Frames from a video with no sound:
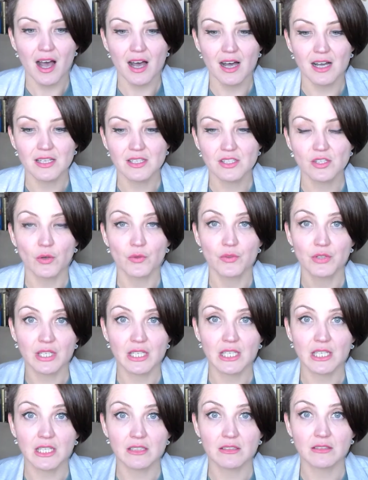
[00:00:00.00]
So
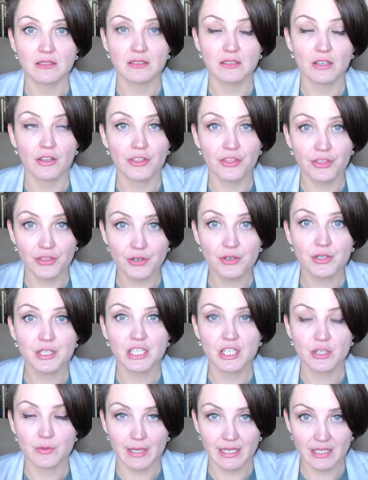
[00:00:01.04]
the
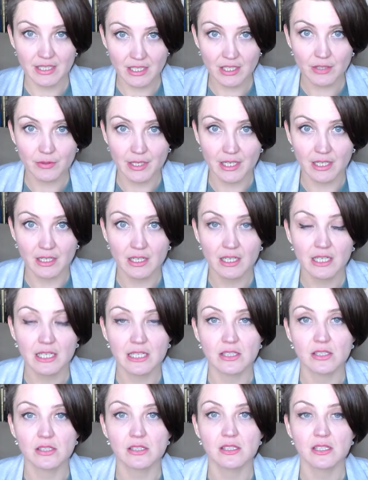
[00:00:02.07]
third criteria
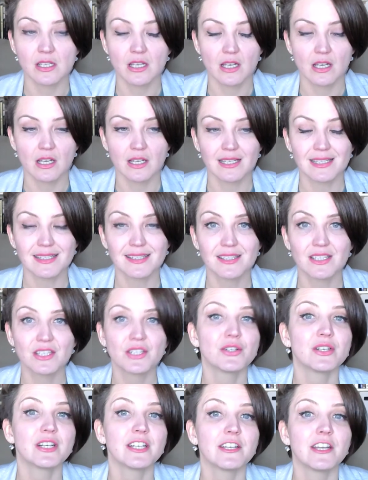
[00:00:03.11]
is
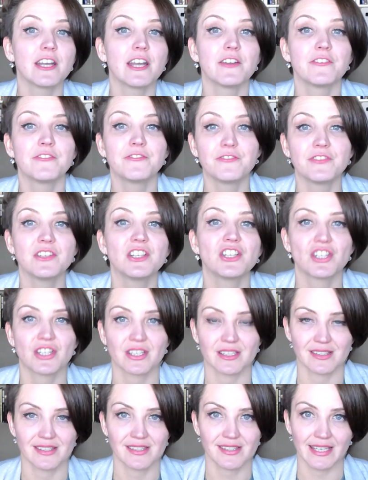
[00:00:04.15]
consider
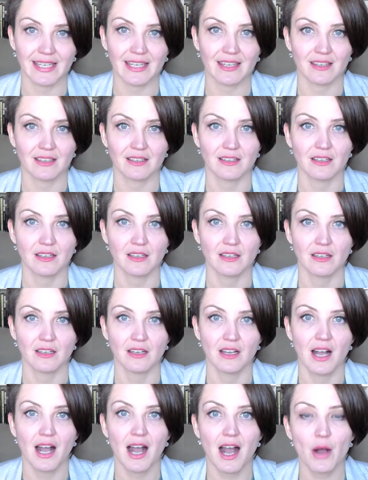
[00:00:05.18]
efficiency.
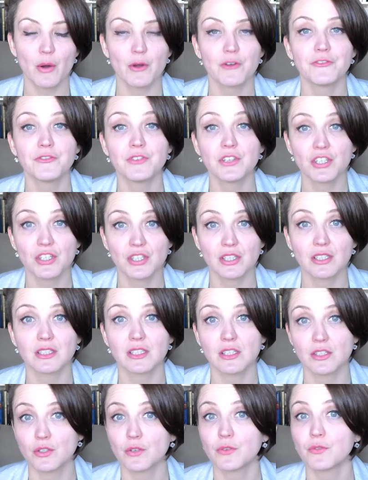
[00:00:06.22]
How efficient
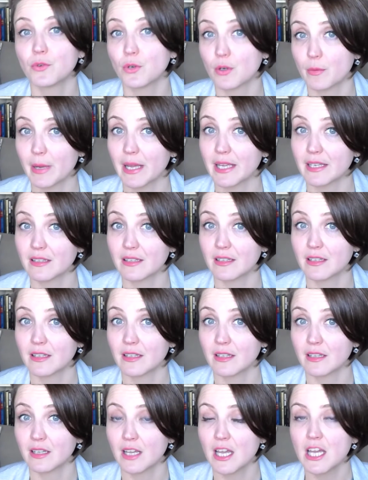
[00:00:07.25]
is your format?
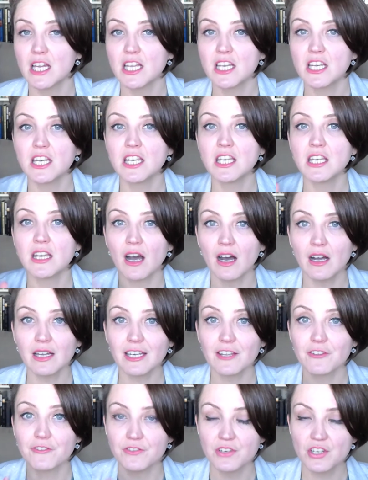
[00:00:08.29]

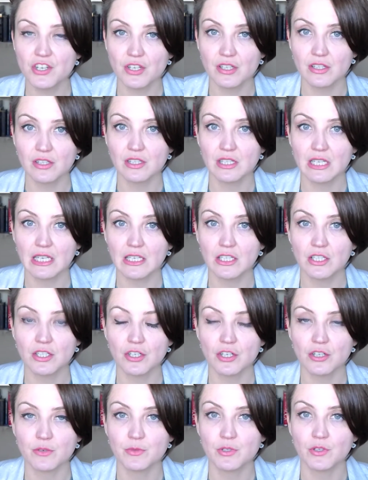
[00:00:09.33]
Not efficiency in
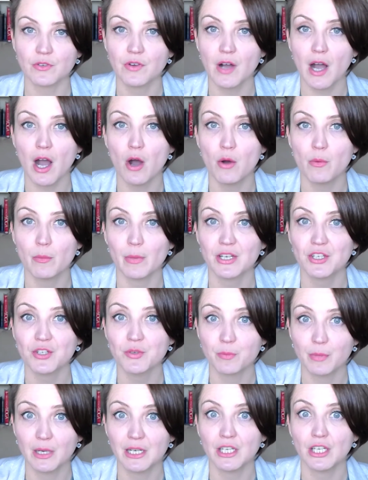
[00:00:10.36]
terms of how much
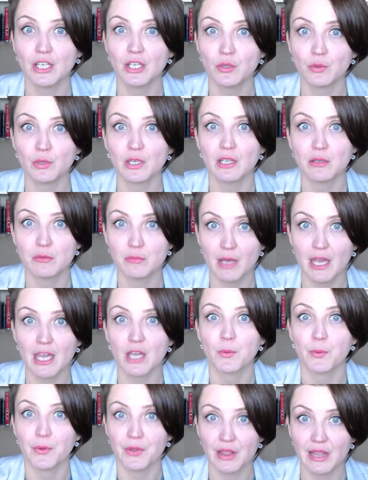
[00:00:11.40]
money you can
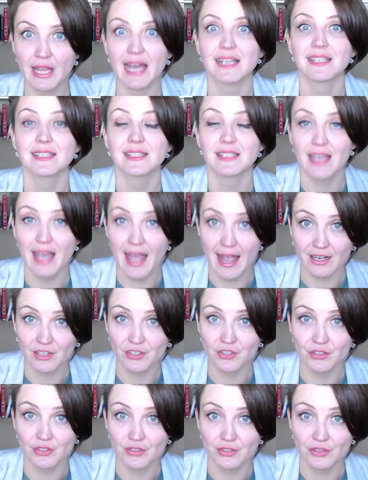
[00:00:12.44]
make with less
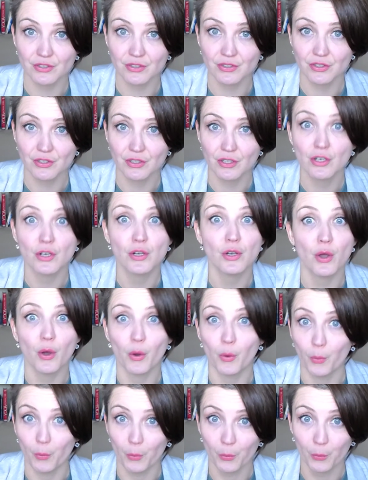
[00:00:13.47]
actions. No.